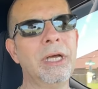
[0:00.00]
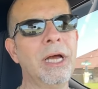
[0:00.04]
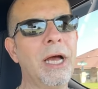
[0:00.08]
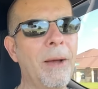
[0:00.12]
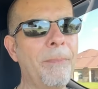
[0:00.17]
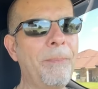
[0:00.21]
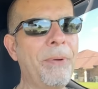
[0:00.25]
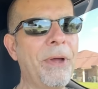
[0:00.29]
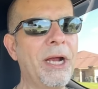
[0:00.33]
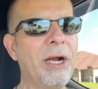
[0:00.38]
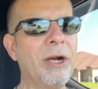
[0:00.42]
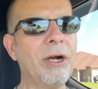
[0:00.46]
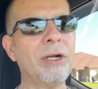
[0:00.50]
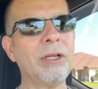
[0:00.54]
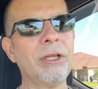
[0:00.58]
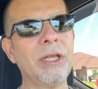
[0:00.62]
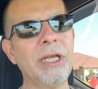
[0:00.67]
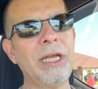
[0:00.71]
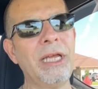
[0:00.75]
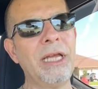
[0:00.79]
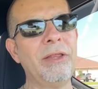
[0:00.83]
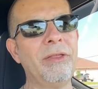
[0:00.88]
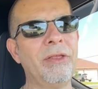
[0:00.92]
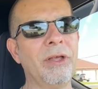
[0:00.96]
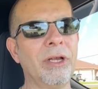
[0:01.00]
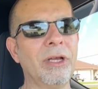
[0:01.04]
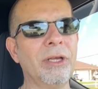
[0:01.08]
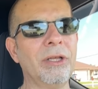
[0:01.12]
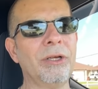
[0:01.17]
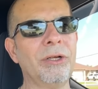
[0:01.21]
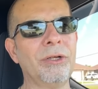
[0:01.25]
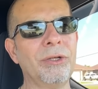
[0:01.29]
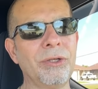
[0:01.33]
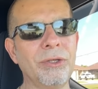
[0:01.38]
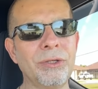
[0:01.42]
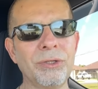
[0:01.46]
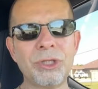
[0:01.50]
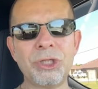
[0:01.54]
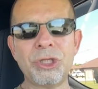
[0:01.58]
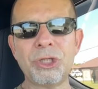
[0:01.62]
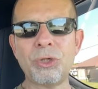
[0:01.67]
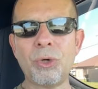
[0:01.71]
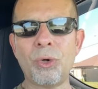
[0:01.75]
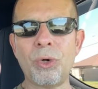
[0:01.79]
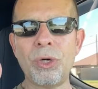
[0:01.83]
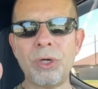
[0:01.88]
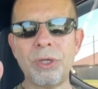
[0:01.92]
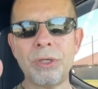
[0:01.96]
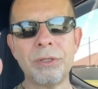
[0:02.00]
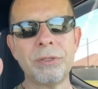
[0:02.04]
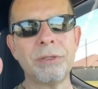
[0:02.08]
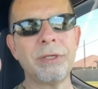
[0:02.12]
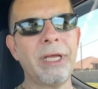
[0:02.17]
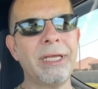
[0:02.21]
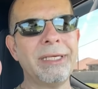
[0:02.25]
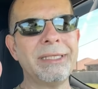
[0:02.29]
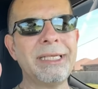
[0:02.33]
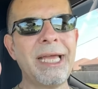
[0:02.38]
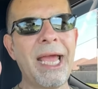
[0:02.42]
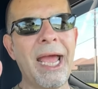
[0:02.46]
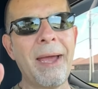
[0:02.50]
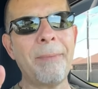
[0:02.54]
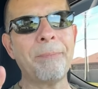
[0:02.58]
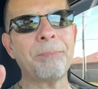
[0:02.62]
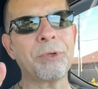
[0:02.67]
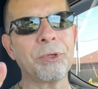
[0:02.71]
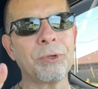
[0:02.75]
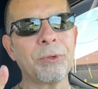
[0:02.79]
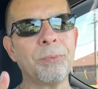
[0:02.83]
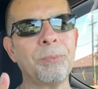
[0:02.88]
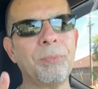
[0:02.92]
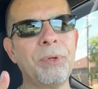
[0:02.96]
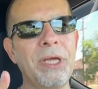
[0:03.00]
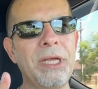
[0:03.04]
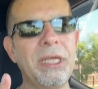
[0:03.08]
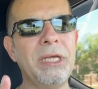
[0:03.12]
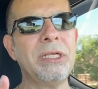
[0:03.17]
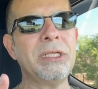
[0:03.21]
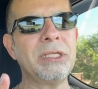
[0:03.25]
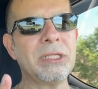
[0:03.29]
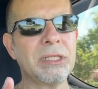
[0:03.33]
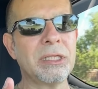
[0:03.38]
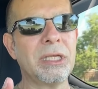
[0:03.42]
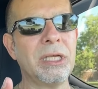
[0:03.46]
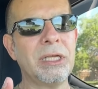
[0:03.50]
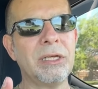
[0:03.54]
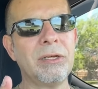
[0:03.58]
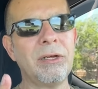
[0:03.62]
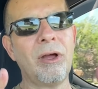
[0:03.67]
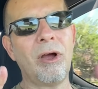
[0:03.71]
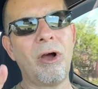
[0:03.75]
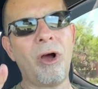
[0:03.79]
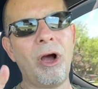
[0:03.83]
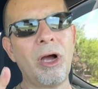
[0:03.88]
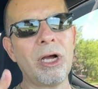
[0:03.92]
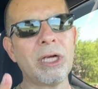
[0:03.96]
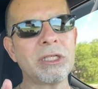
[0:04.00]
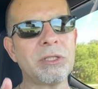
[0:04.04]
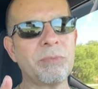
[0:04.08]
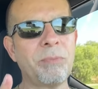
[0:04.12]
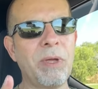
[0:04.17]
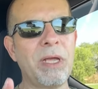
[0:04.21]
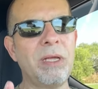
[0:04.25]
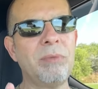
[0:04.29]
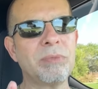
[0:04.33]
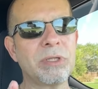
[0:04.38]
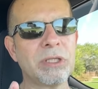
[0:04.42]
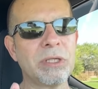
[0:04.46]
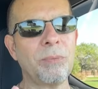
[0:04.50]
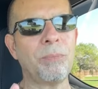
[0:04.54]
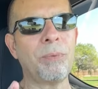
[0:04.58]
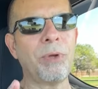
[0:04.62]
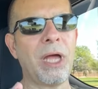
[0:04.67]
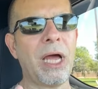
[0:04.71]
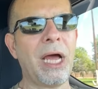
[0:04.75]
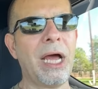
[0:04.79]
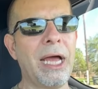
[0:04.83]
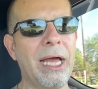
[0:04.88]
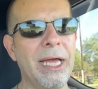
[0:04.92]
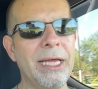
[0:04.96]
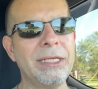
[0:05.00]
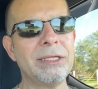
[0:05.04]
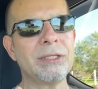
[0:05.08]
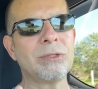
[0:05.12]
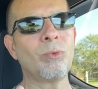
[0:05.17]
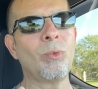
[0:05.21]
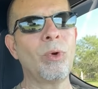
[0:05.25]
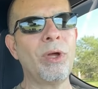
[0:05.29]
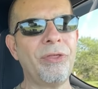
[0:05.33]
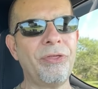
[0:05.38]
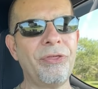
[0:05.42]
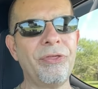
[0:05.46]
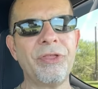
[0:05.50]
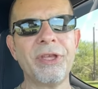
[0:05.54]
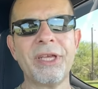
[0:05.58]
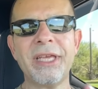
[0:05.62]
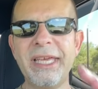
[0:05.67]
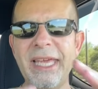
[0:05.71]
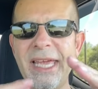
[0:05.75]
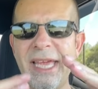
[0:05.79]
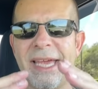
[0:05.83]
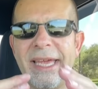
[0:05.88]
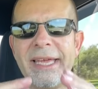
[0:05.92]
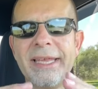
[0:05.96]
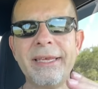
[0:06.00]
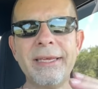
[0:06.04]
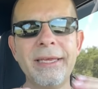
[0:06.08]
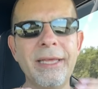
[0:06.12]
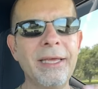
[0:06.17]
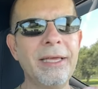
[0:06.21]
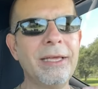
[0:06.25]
Apparently, the little short adapter piece that Auxbeam supplies with the kit